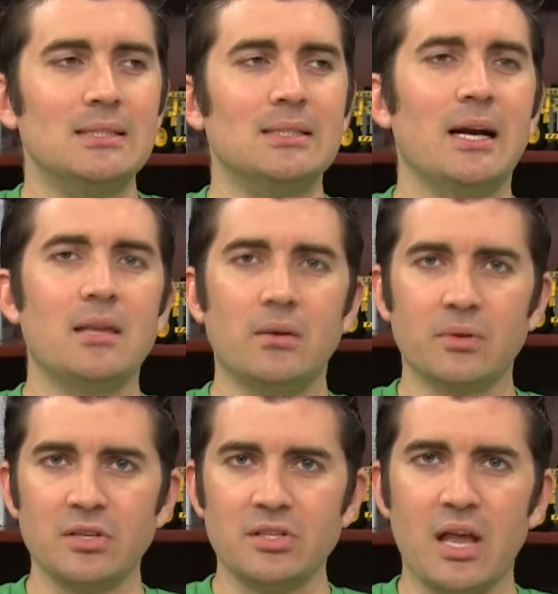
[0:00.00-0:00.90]
I can't
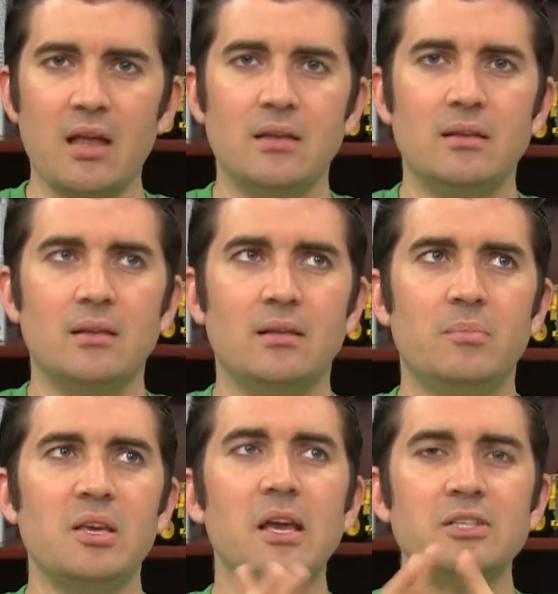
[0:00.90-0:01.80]
really say
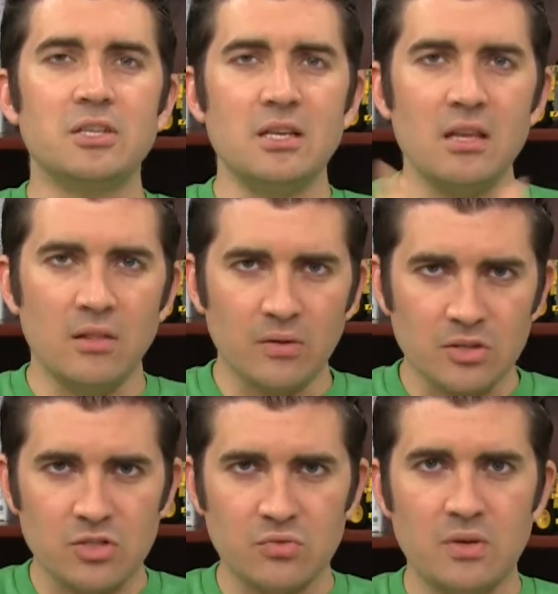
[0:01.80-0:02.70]
pH in either
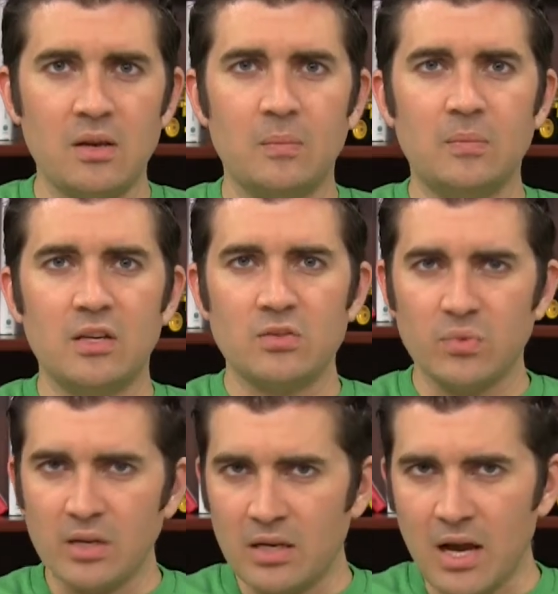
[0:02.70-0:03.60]
extreme is
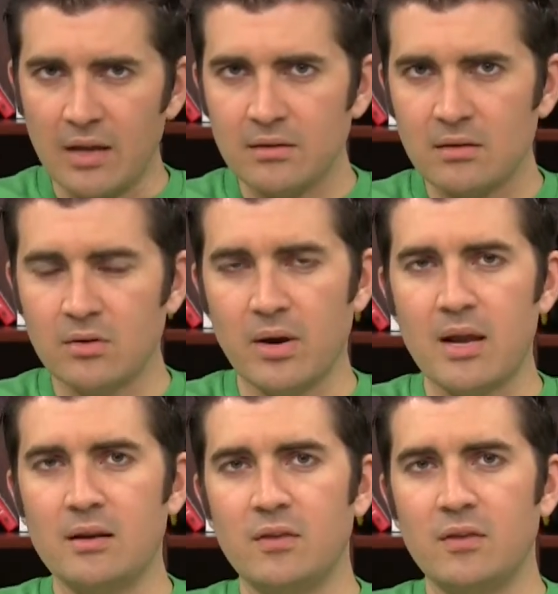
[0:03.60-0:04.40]
really not great.